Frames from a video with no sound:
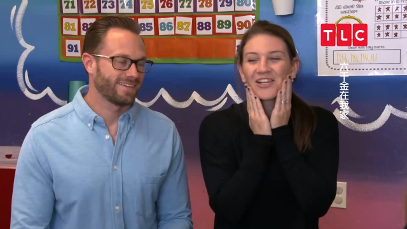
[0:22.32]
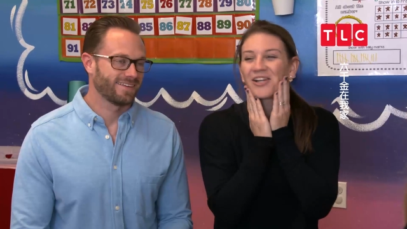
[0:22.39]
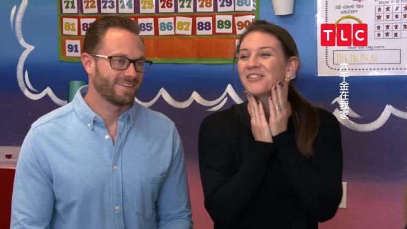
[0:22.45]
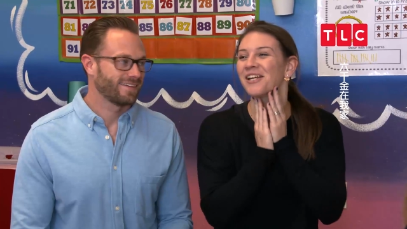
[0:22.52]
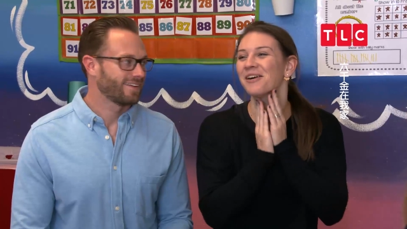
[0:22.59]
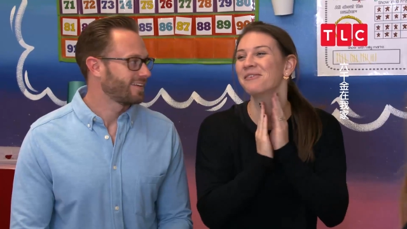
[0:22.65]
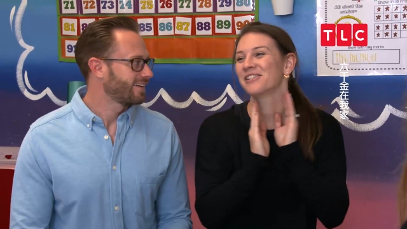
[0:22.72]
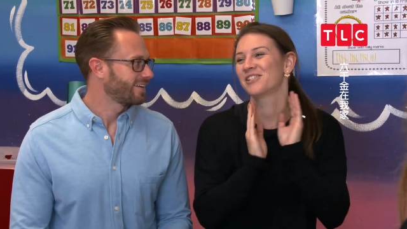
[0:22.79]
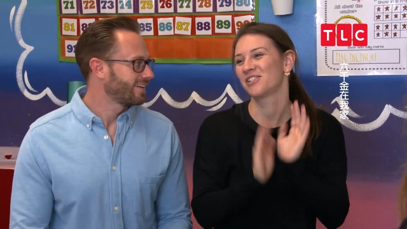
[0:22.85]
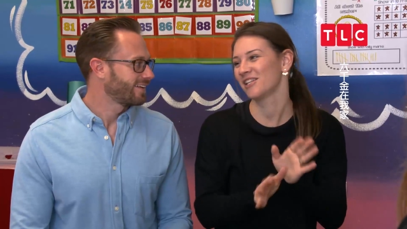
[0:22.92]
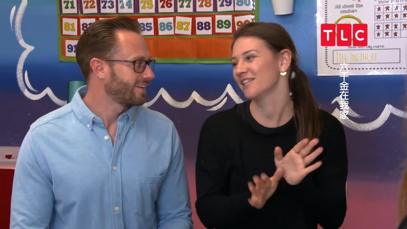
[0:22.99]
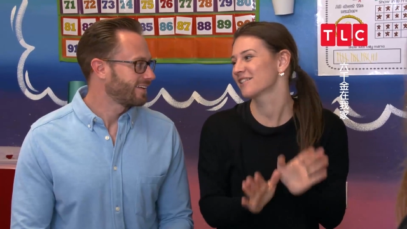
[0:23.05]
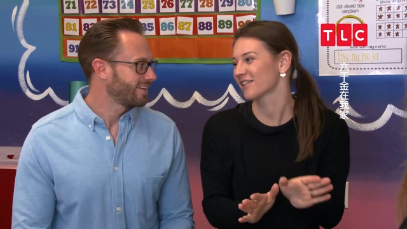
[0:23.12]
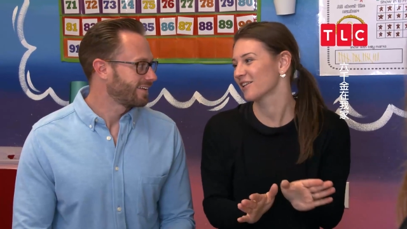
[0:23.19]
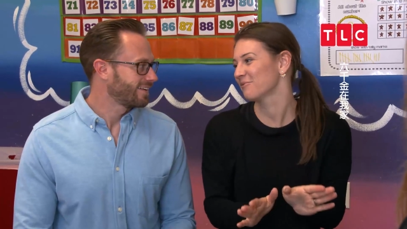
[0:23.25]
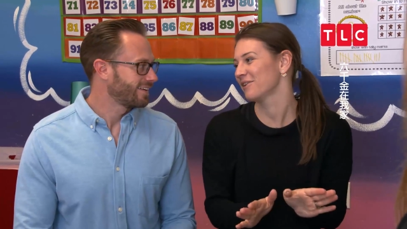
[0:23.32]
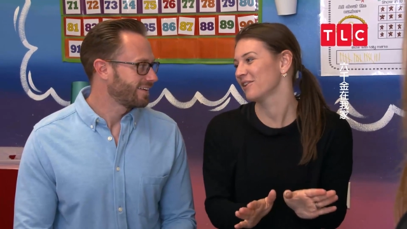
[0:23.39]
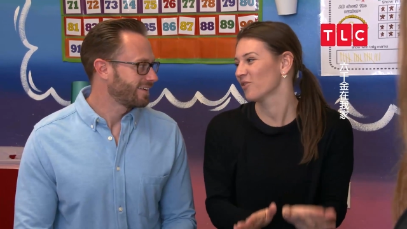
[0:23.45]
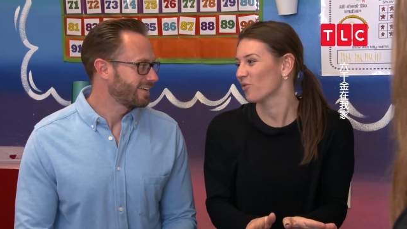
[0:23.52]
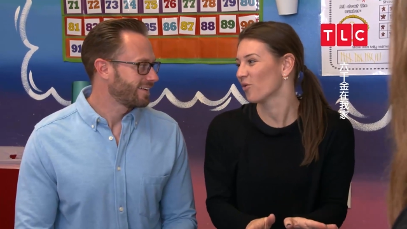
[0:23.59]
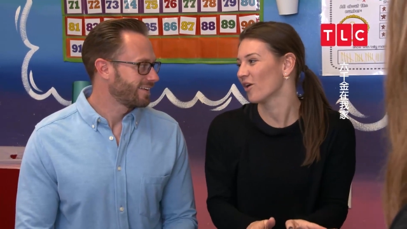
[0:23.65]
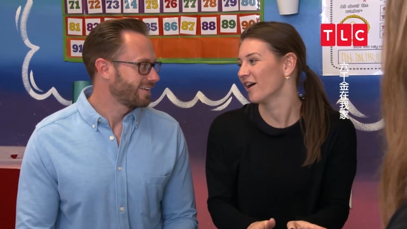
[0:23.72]
Speaker 1: Don't tell me she's gonna be
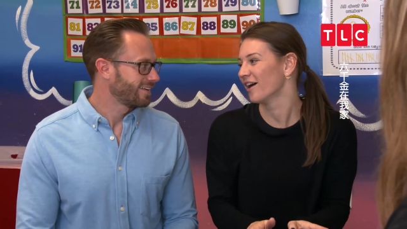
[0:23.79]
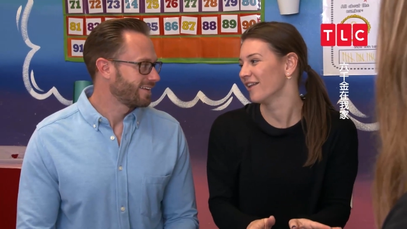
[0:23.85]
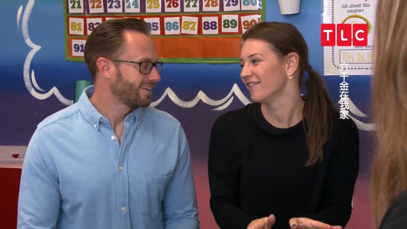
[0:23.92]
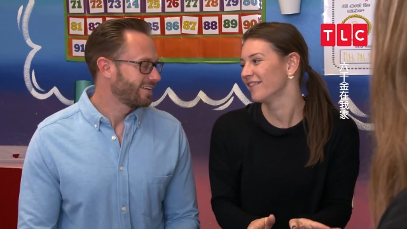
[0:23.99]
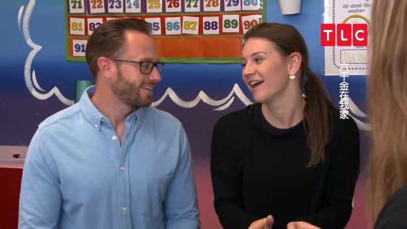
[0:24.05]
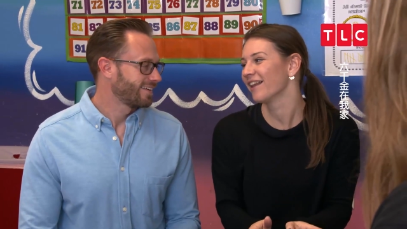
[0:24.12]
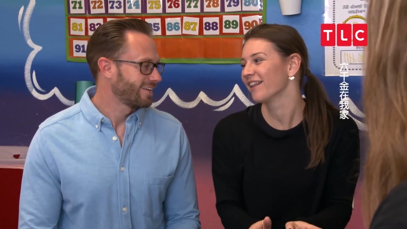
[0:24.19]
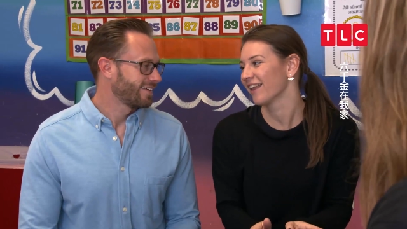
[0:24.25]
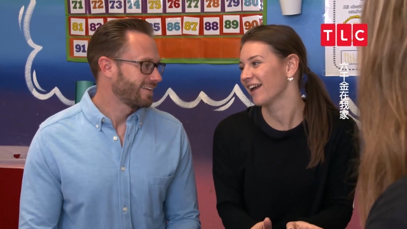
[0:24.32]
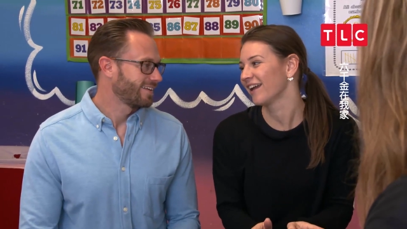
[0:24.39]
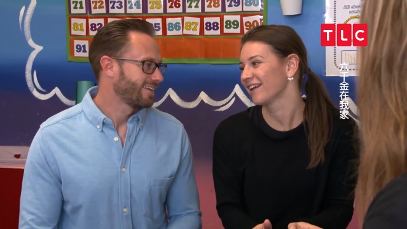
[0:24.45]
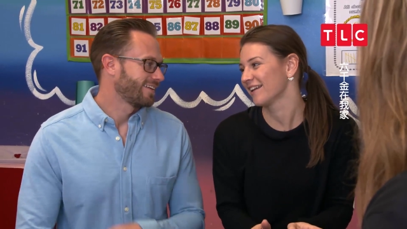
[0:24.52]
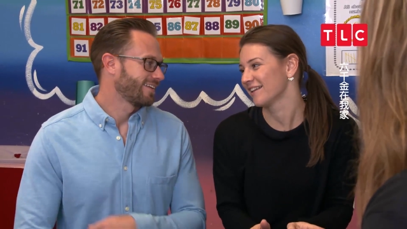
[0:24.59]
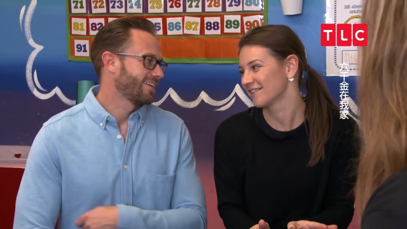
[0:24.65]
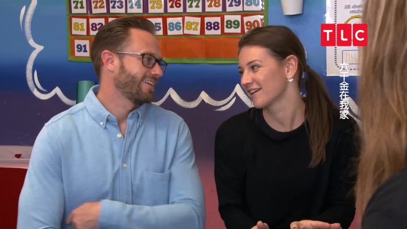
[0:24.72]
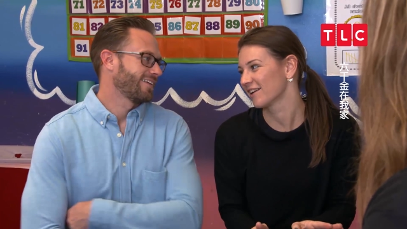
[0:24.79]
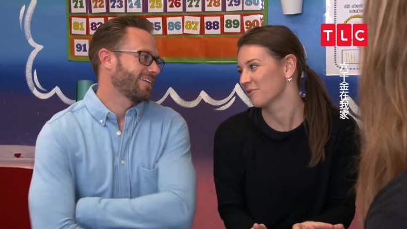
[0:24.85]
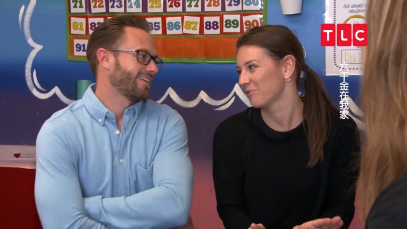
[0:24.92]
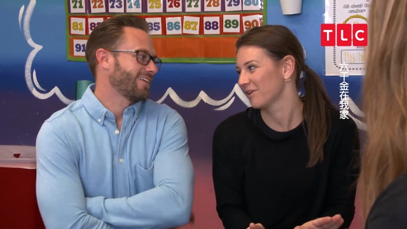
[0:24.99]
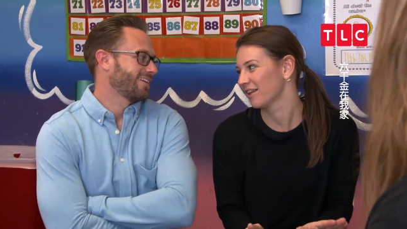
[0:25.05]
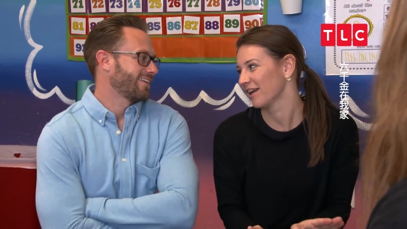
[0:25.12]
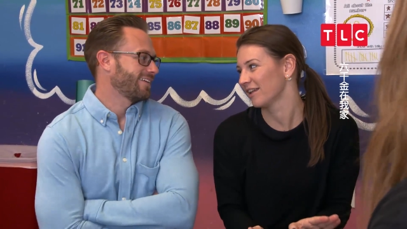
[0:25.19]
the one that like is gonna
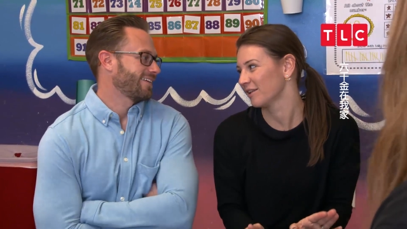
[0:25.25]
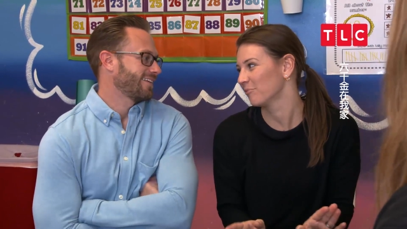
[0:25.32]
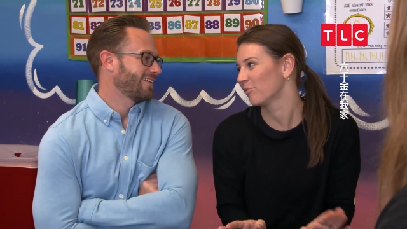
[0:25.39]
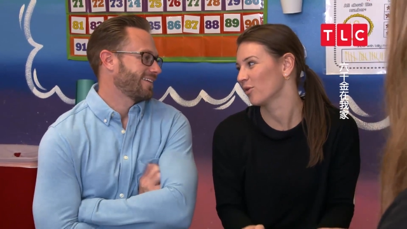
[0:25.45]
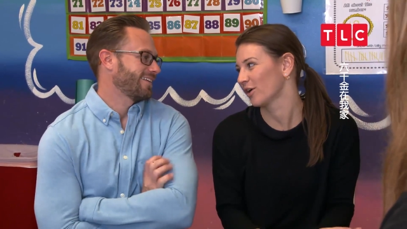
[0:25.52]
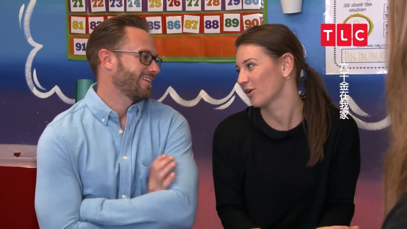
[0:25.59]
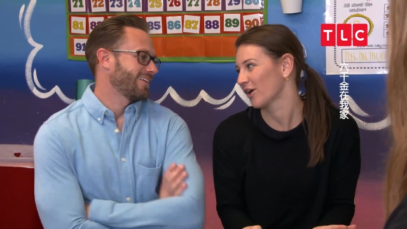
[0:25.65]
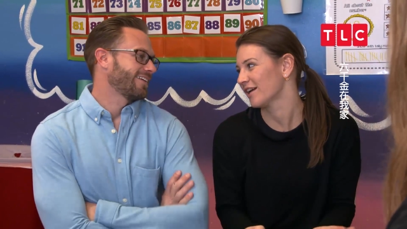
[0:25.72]
be like the boy